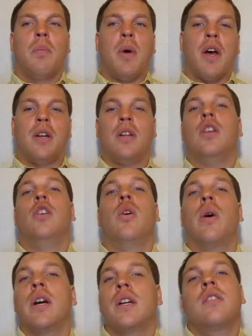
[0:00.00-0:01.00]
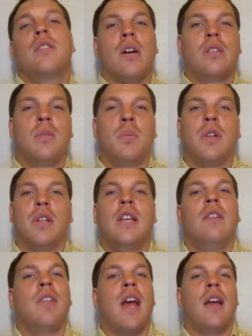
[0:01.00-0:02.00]
but you're going to start to
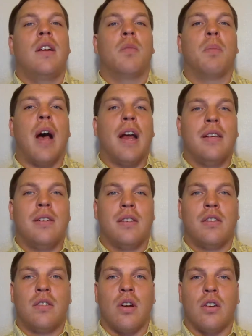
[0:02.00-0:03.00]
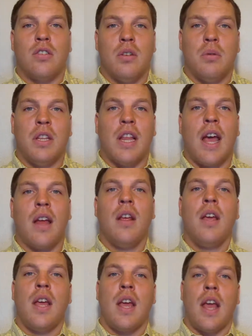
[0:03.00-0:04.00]
believe that, your body's going to start doing that,
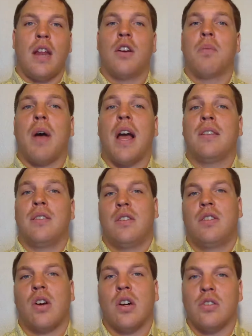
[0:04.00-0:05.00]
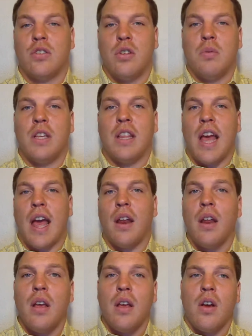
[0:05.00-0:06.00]
and mind's going to start doing
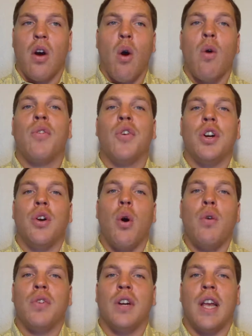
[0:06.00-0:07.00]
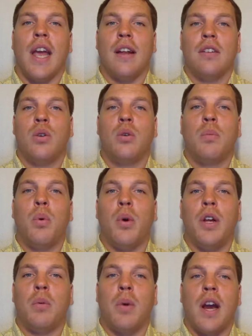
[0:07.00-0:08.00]
that over and over again to a
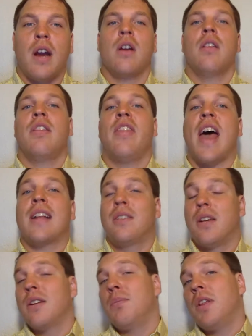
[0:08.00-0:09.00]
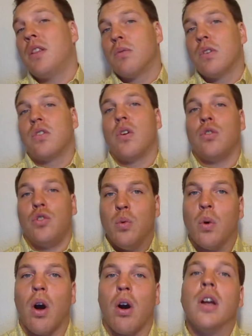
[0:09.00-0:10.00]
point where that's going to be the result.
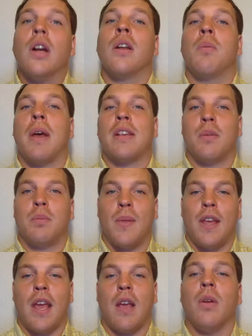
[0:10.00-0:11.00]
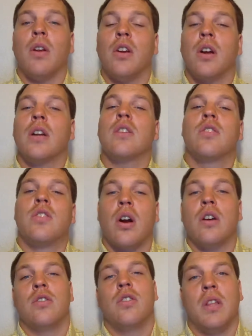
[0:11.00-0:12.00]
You are going to mess up the game, and you're going to
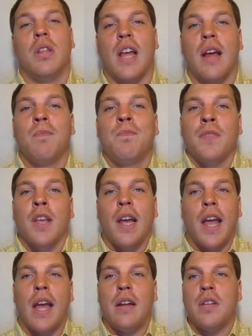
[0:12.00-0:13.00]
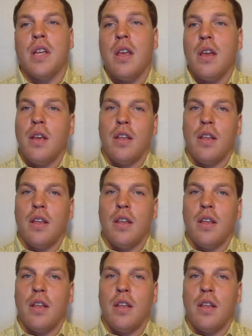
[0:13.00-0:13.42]
start doing that. And,